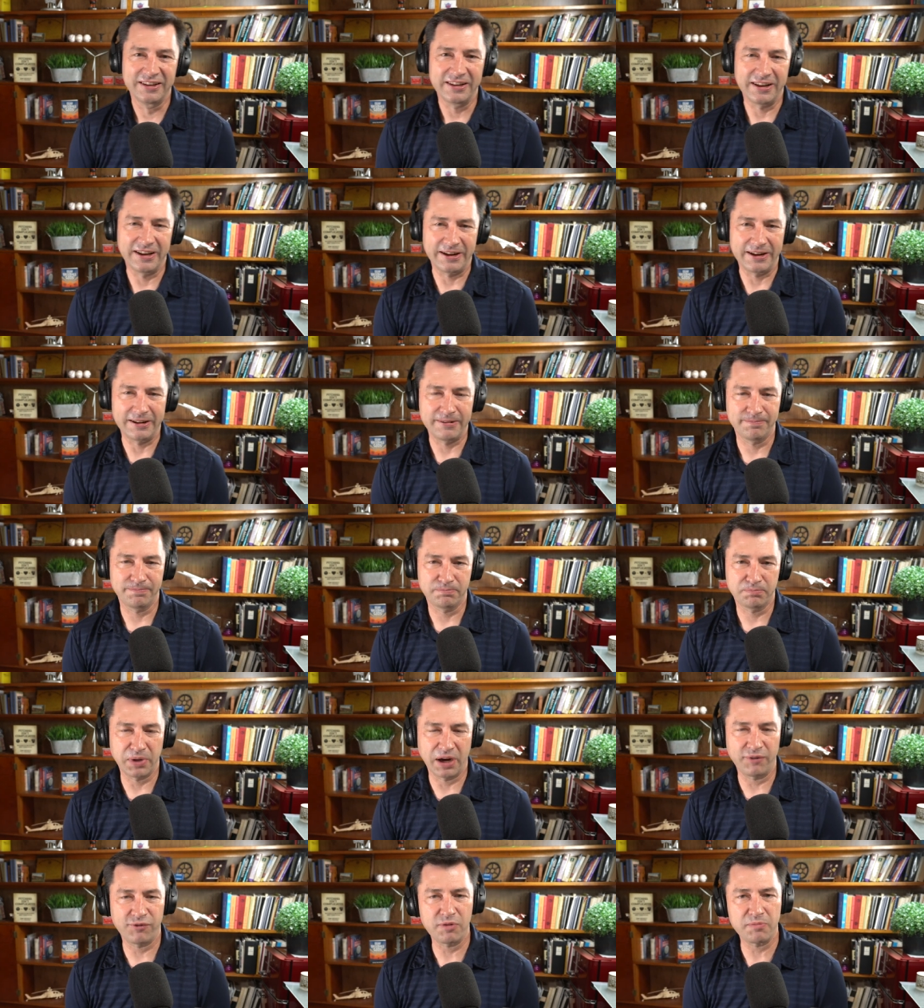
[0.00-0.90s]
Um,
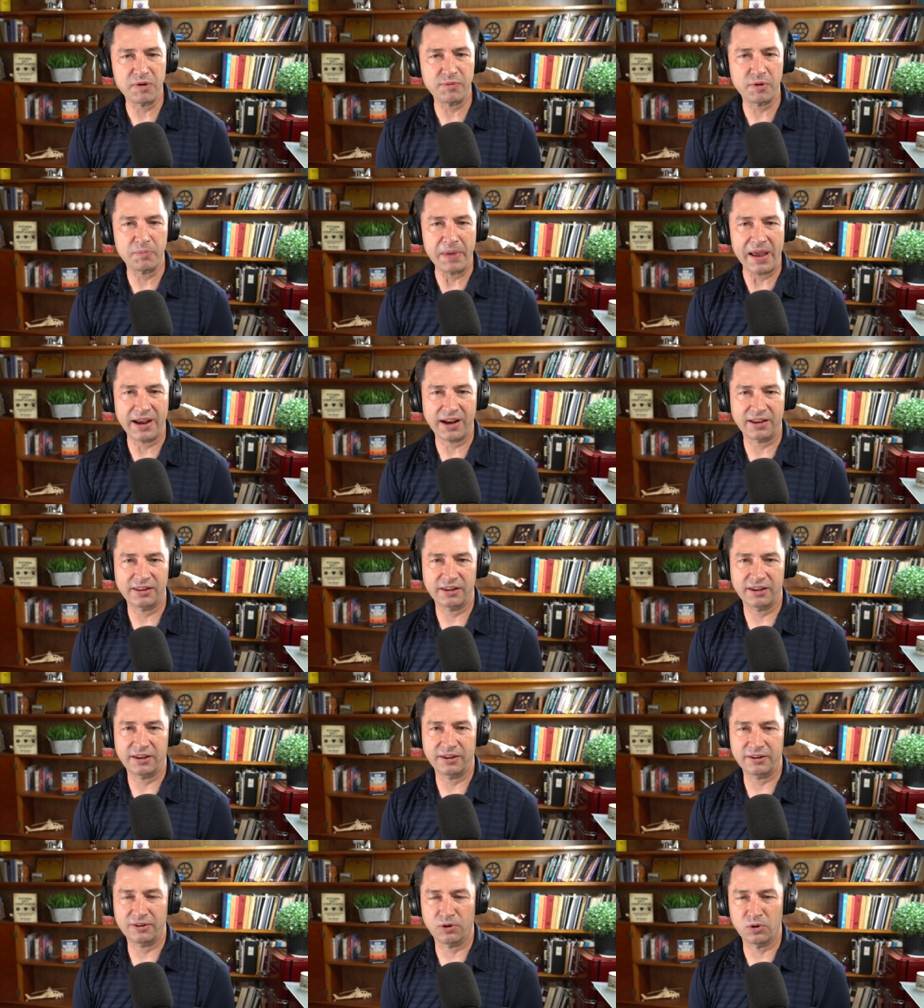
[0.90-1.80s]
but if you remember back in
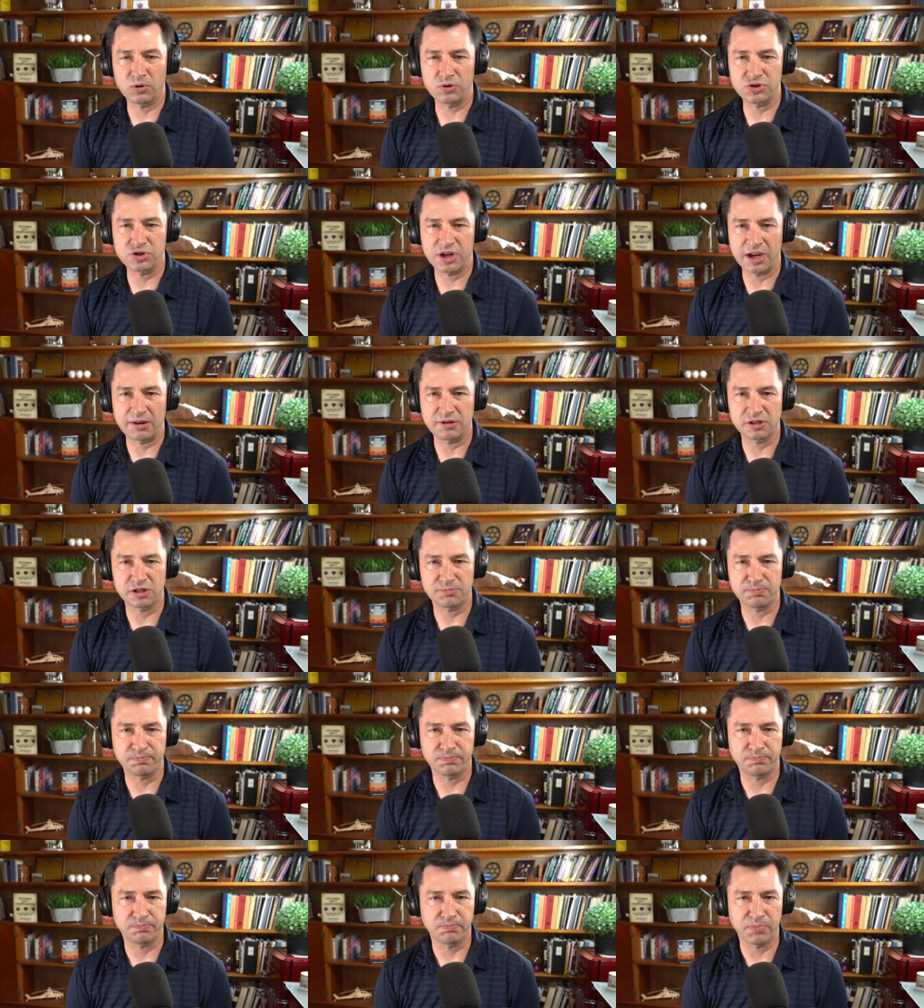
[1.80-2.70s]
the old James
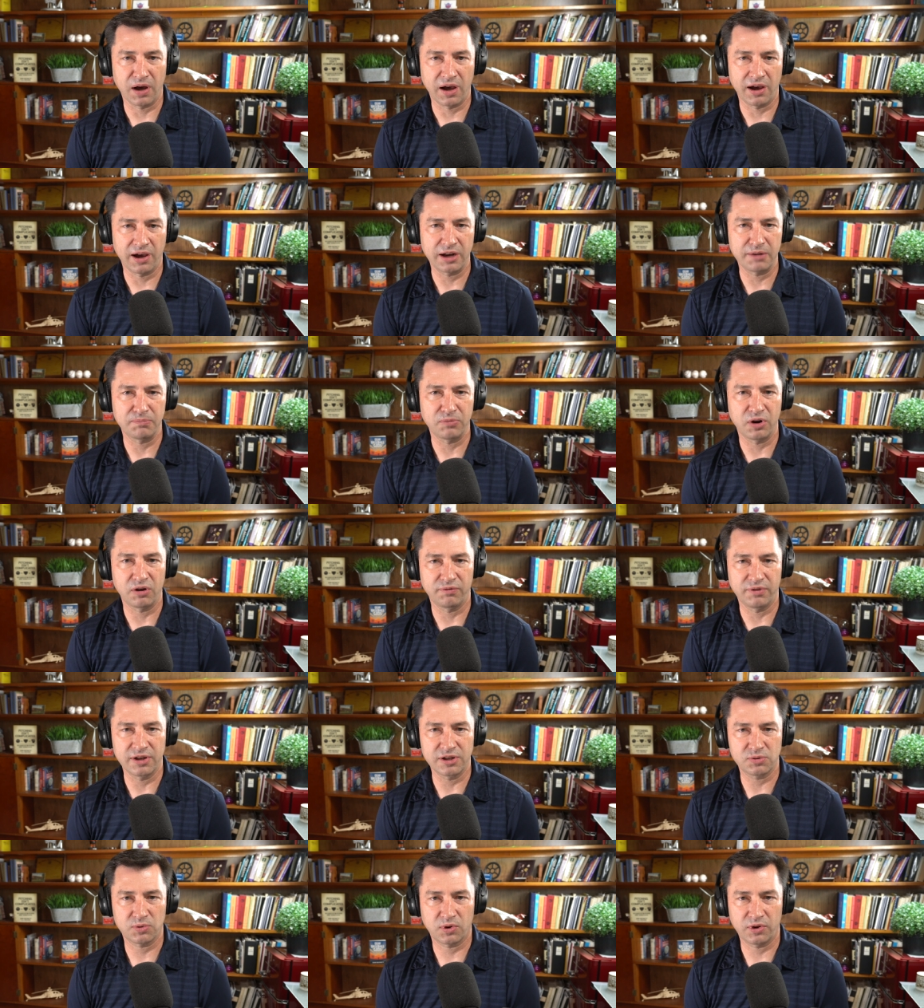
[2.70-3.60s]
Bond
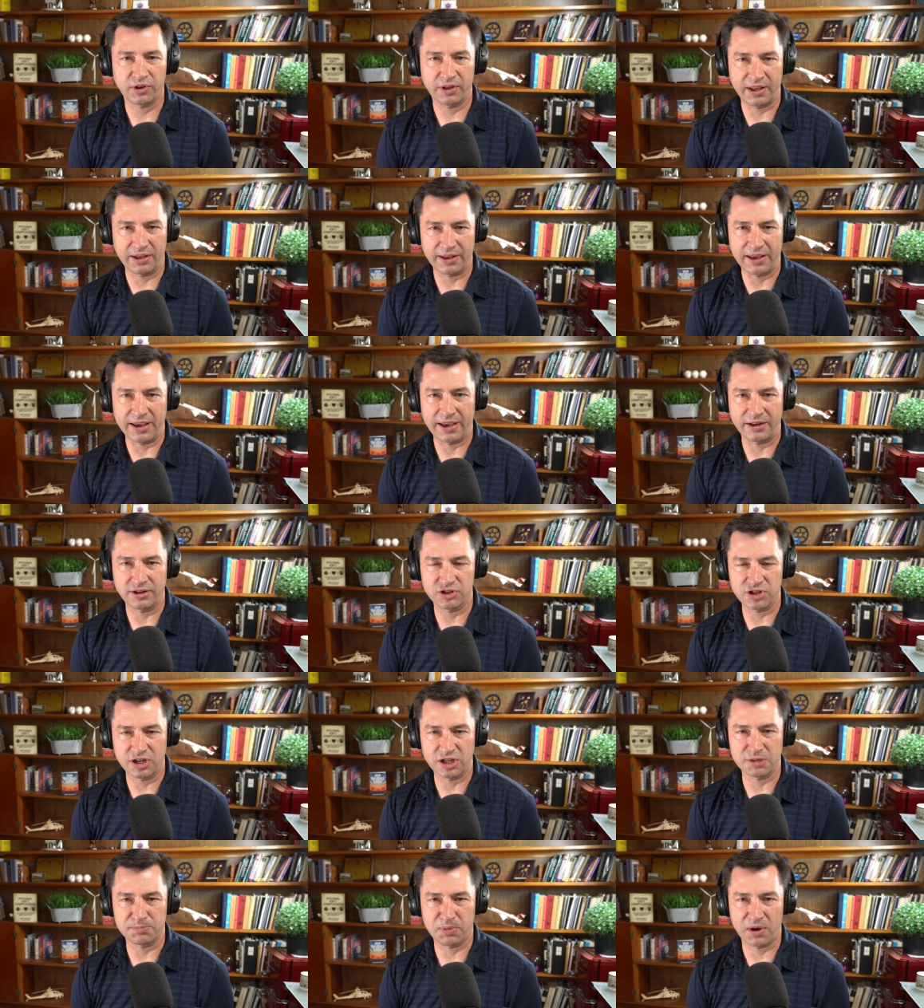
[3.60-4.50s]
movies where they had
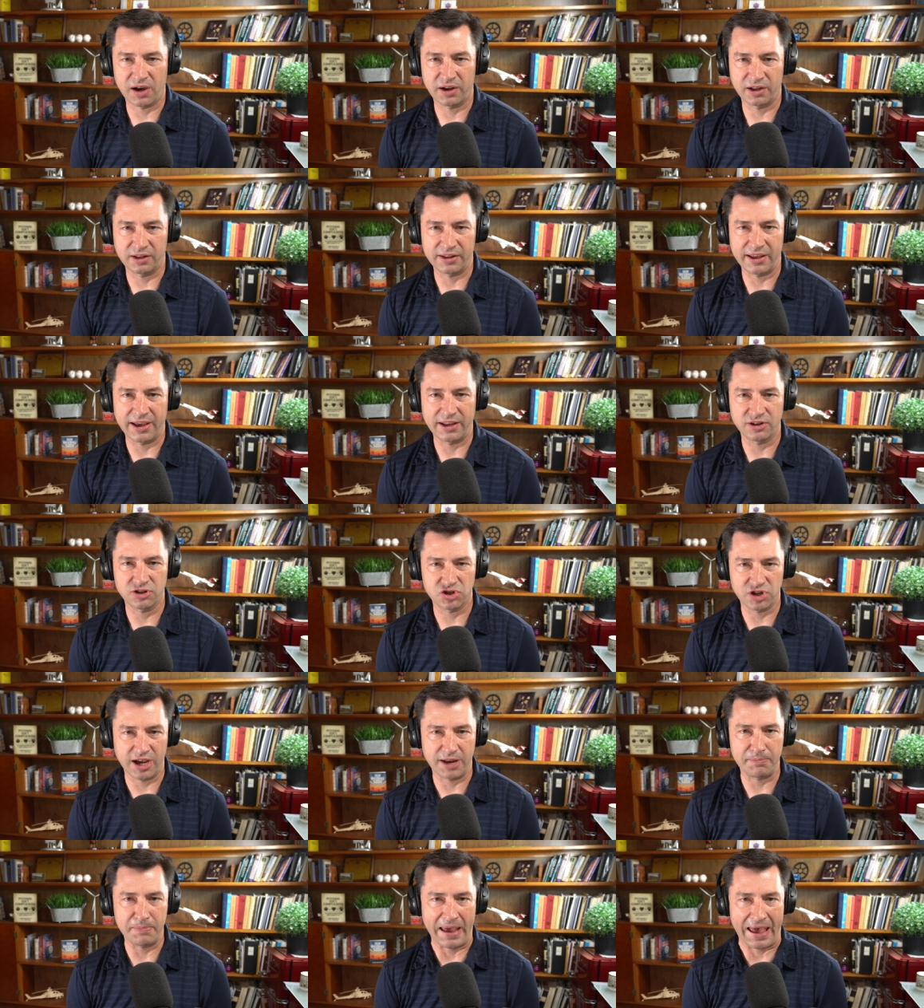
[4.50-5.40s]
James Bond in that
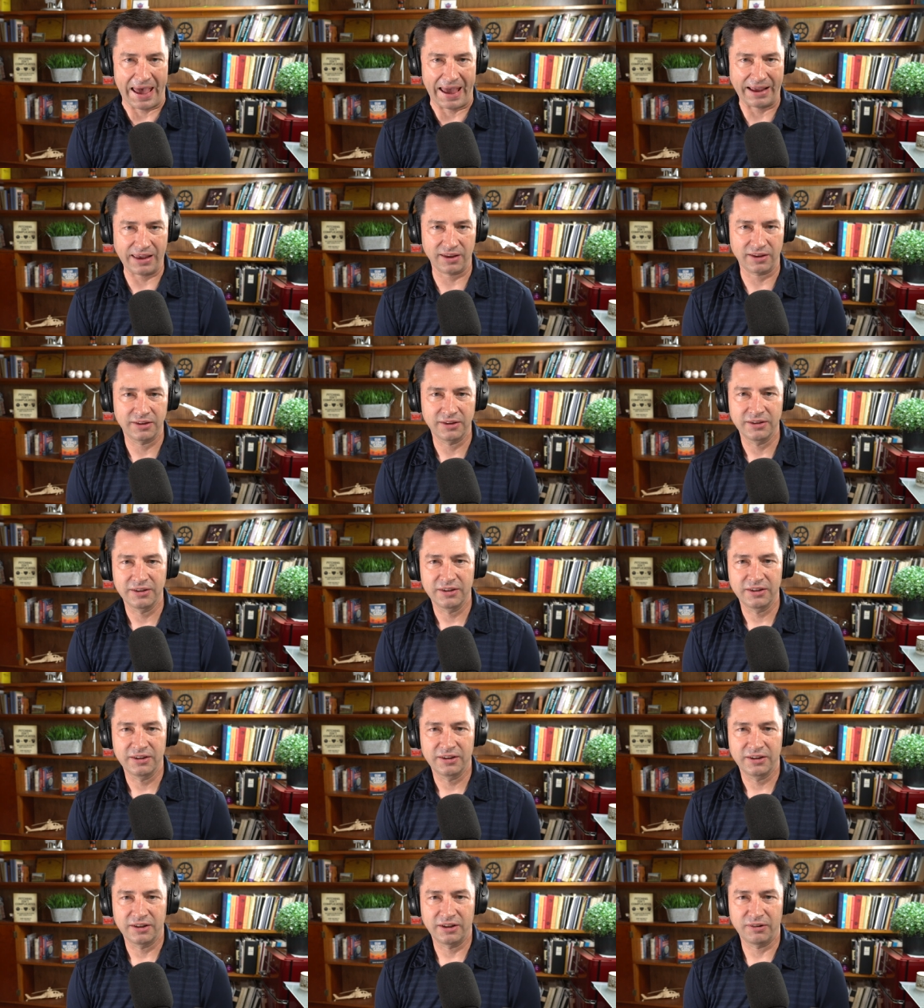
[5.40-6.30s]
jetpack
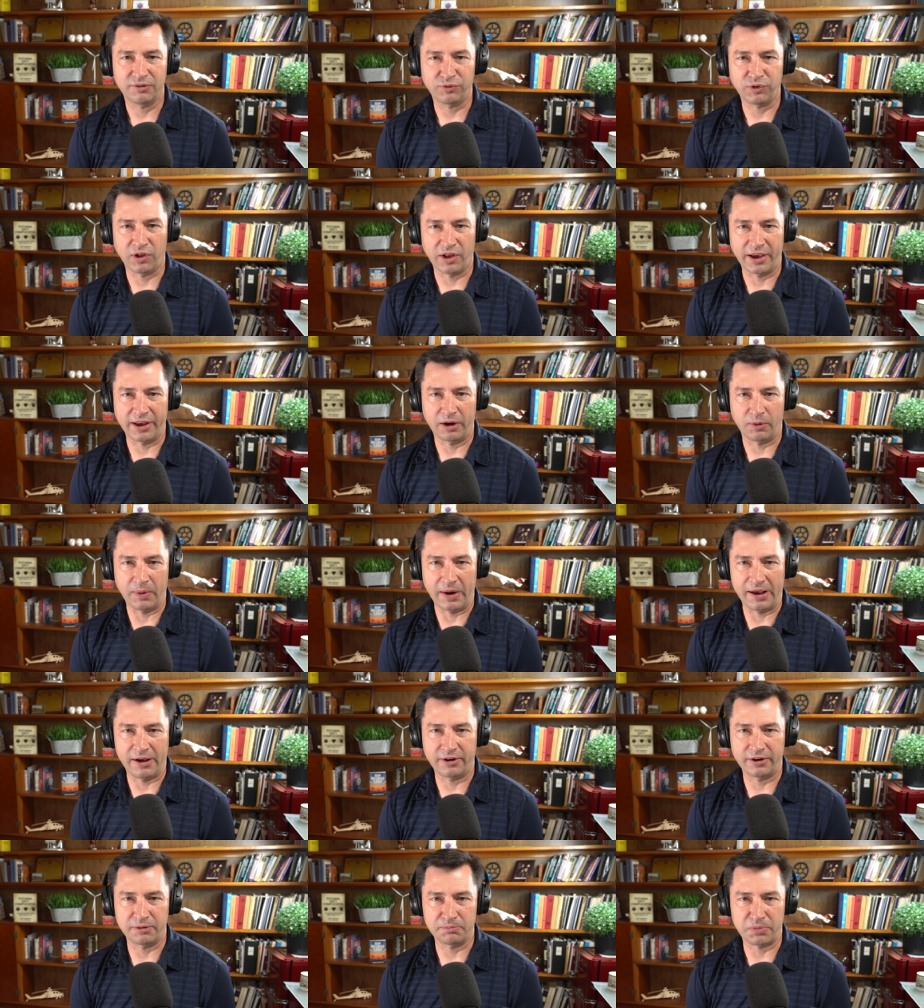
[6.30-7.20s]
flying
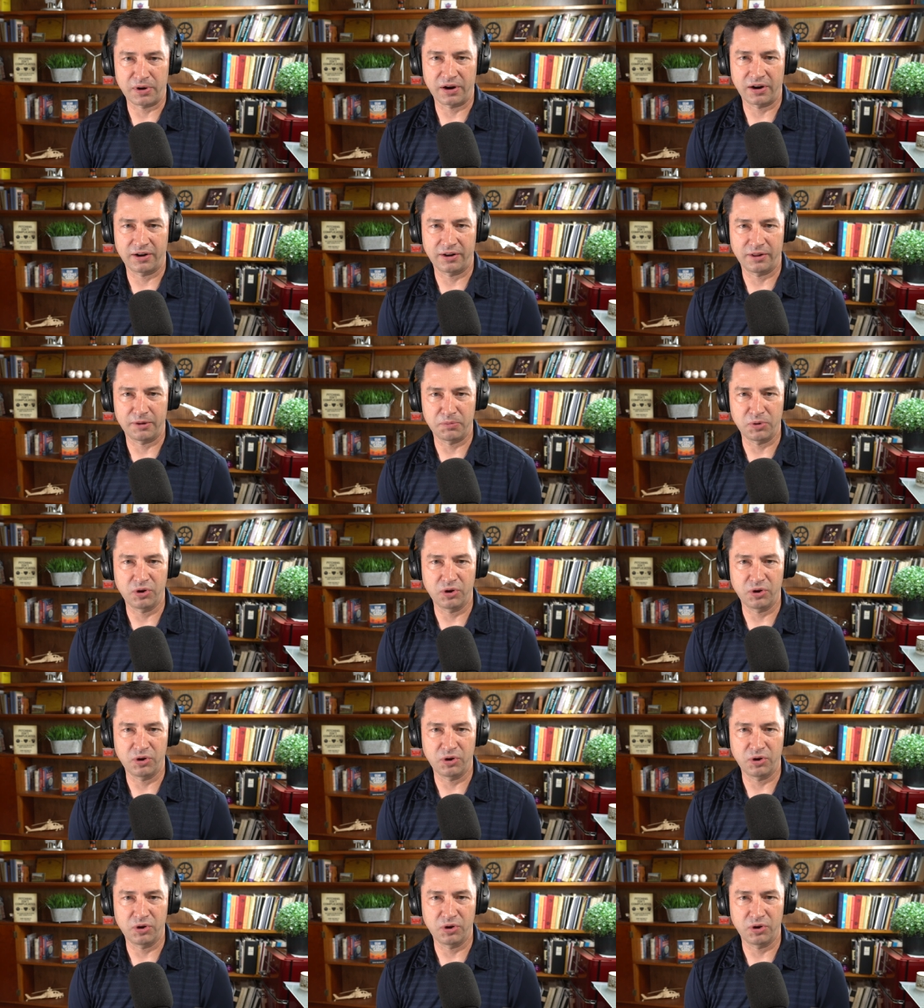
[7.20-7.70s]
around, and part of the